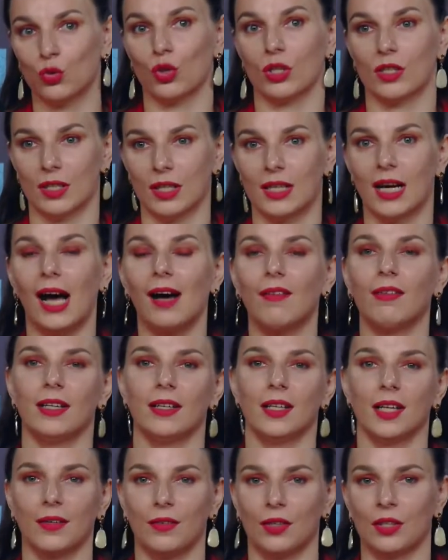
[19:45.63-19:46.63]
in this
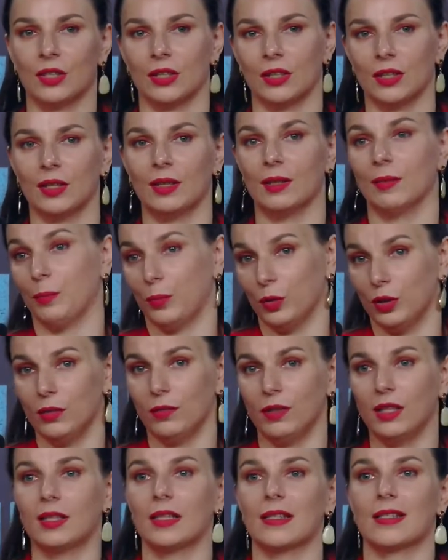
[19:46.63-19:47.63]
textbook that makes
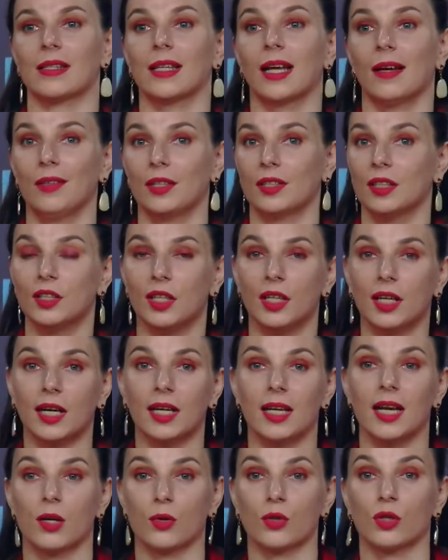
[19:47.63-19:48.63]
it even
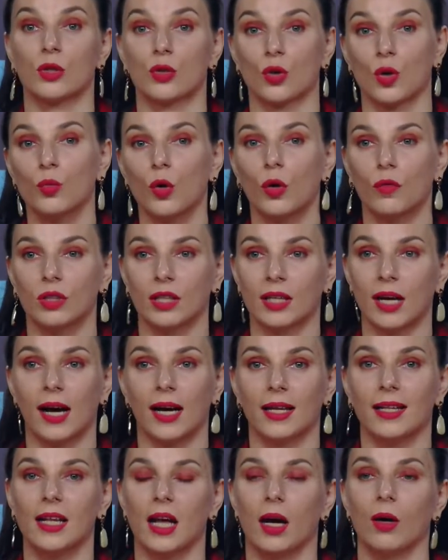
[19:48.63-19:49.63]
more
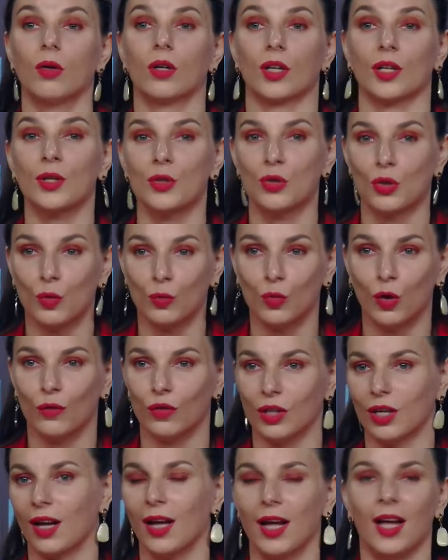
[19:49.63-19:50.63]
attractive, not
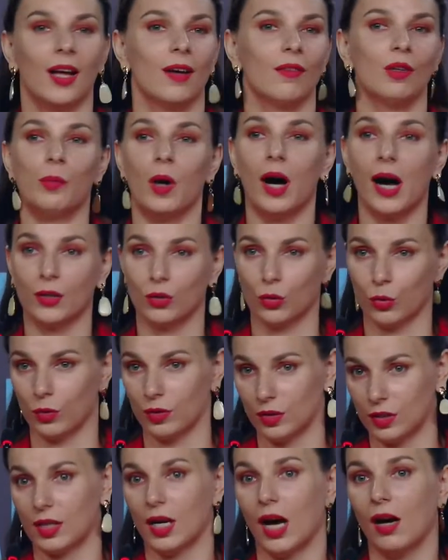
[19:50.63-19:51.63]
only for Russian speaking,
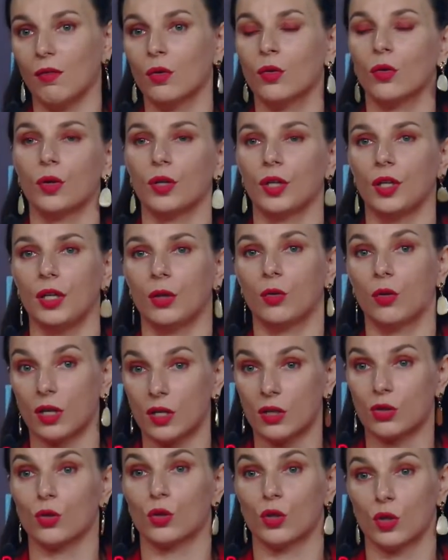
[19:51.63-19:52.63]
but even for those
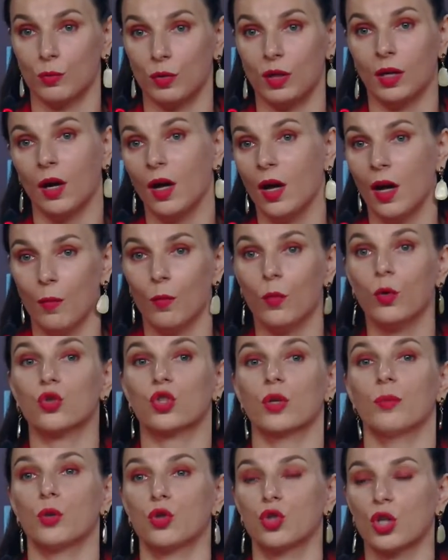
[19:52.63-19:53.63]
Ukrainian speaking
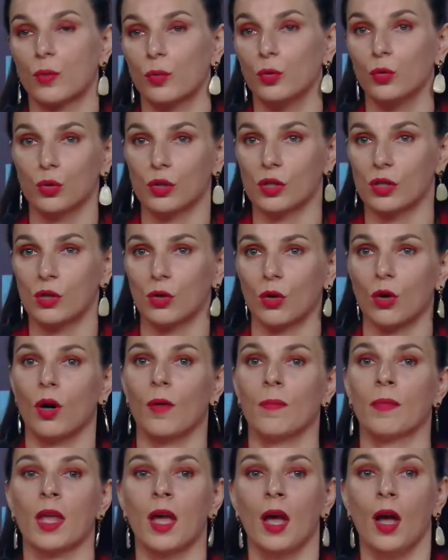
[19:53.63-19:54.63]
Ukrainians, because you can
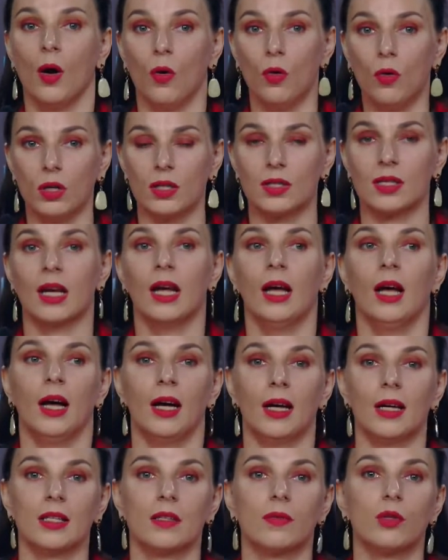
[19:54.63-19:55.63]
underline and see
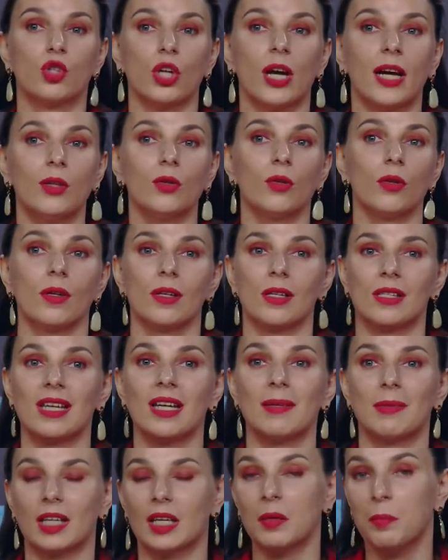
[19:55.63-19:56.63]
lots of interesting
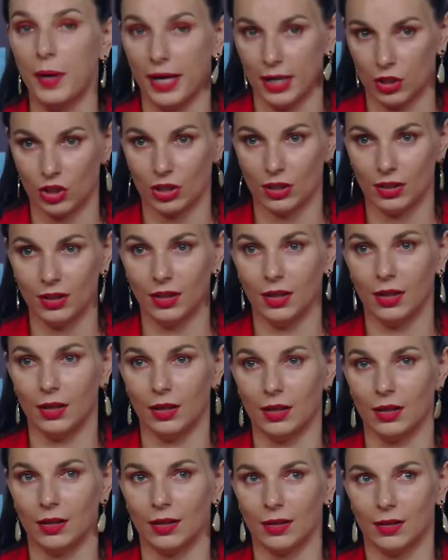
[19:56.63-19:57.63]
things for yourself.
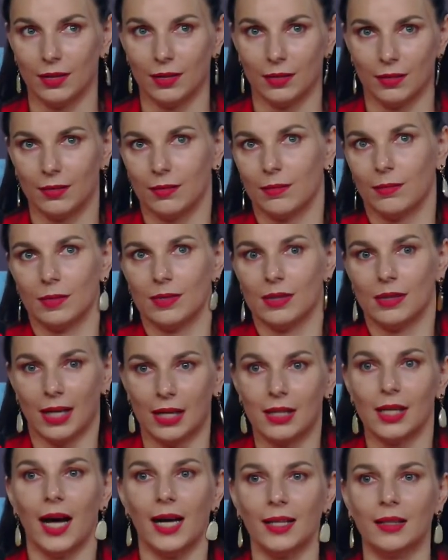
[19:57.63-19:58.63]
Well, obviously,
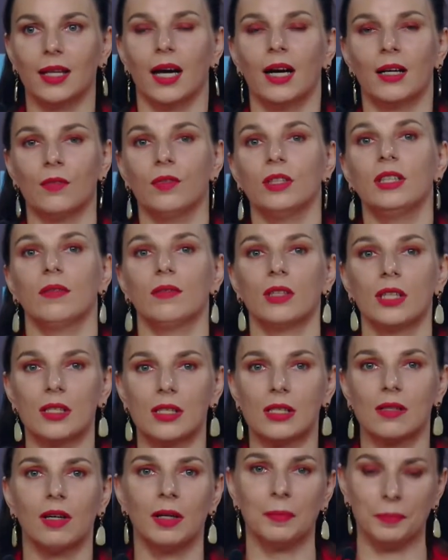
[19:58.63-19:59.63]
this is the first